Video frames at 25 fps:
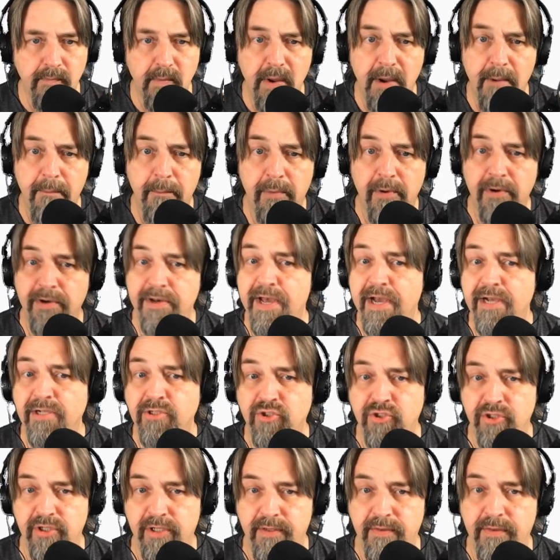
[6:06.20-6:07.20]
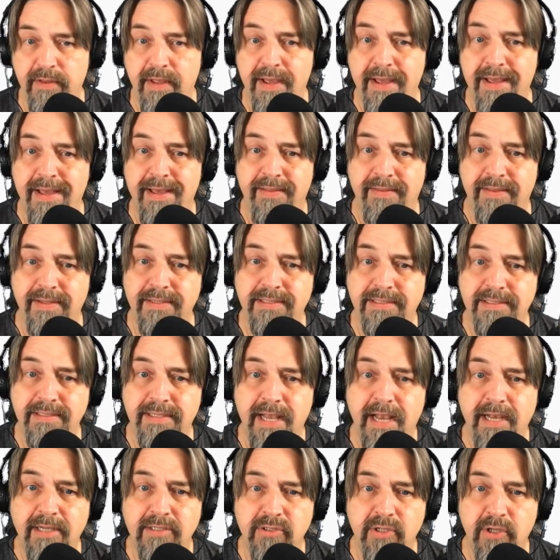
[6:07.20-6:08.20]
Production. This is
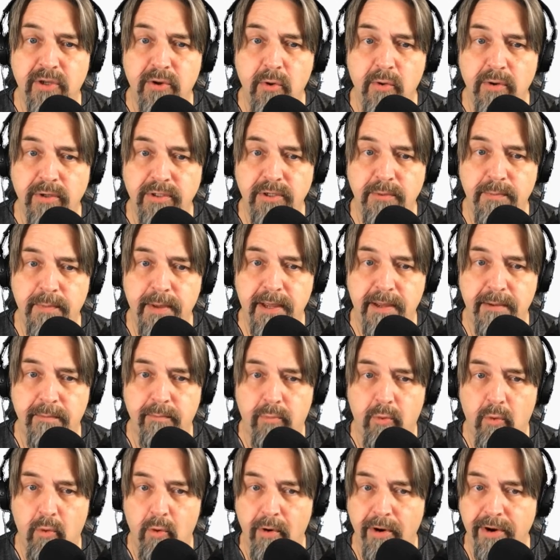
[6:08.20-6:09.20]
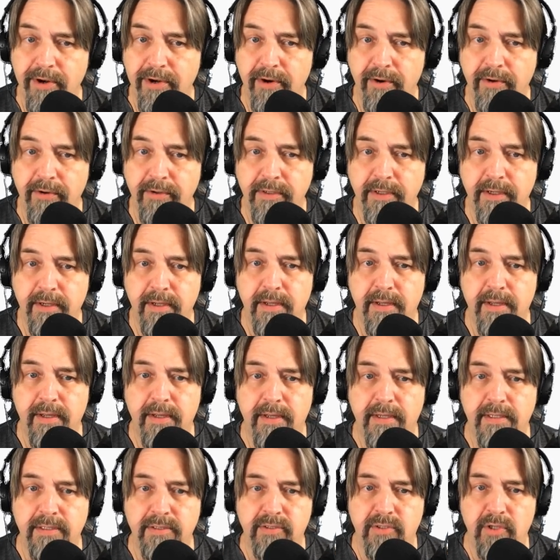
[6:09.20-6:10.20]
actually going to be embroidered,
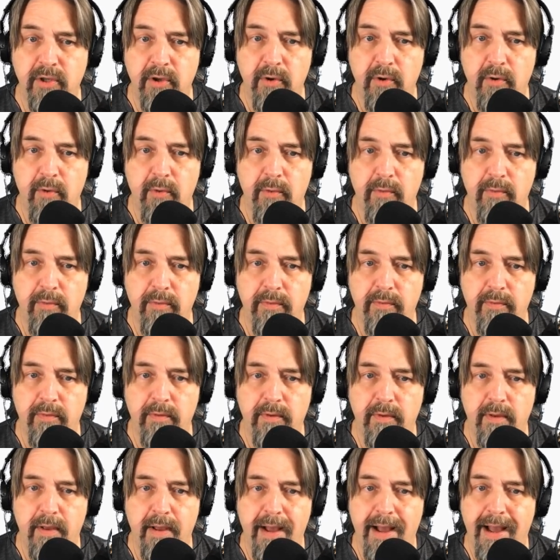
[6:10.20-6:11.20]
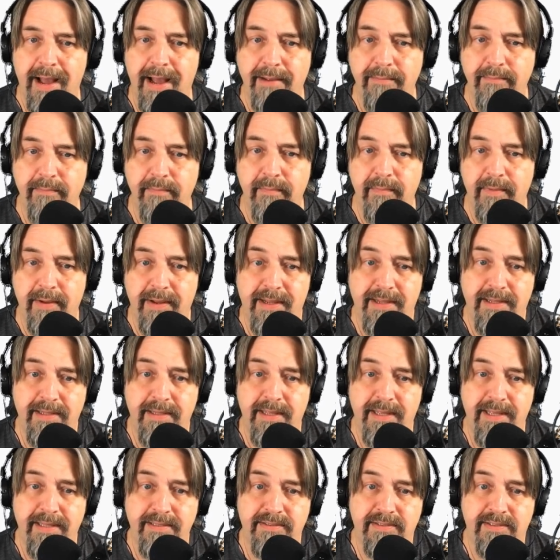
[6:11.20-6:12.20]
so
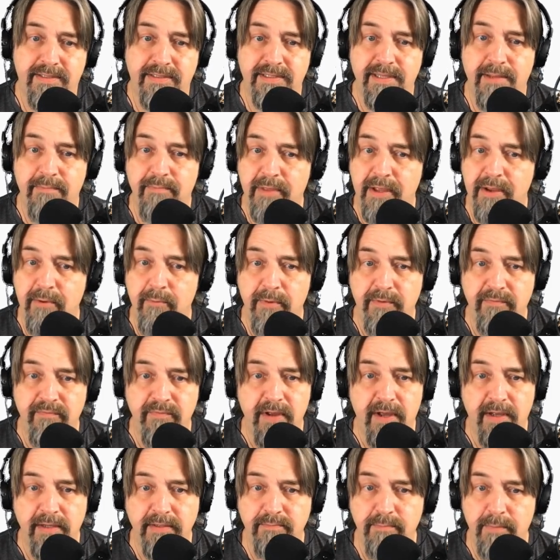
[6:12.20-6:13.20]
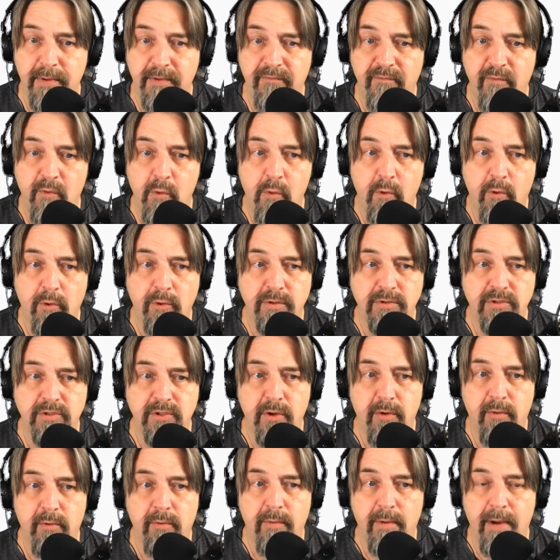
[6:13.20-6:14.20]
it's something we've done before,
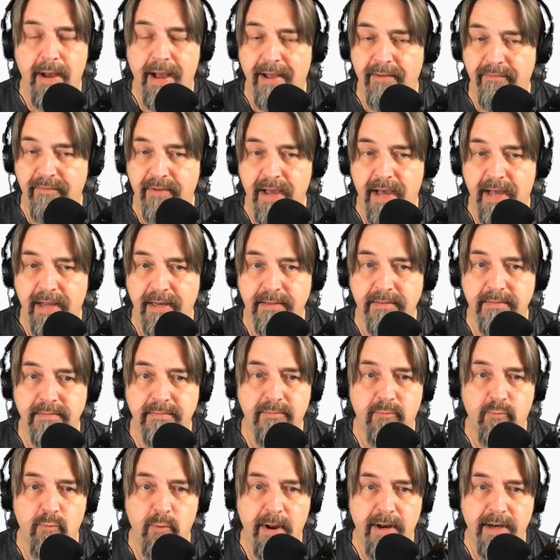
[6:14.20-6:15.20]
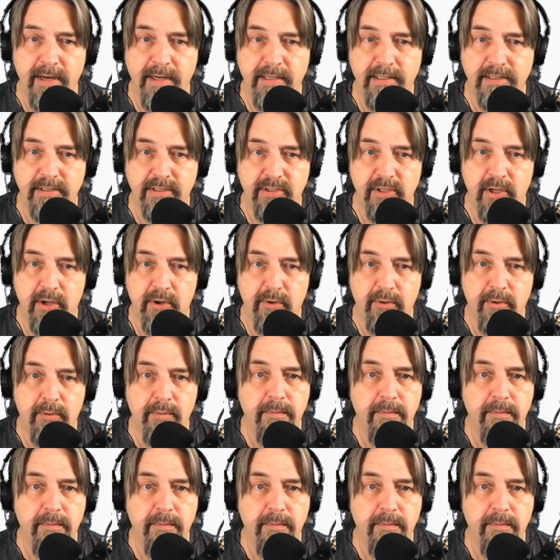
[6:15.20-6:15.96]
so I've got ready to sew.